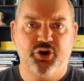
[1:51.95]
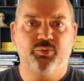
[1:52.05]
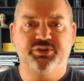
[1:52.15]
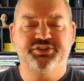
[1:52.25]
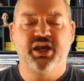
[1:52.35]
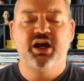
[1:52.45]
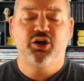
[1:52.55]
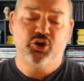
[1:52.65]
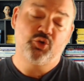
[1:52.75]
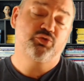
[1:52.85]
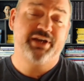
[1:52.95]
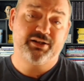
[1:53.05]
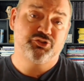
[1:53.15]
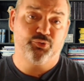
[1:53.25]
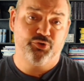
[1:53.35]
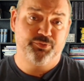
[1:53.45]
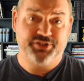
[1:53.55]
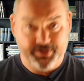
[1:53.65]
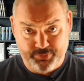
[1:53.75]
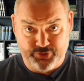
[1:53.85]
it was cooled down to room
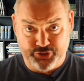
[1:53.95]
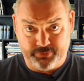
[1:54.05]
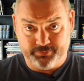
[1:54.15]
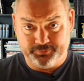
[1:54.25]
temperature.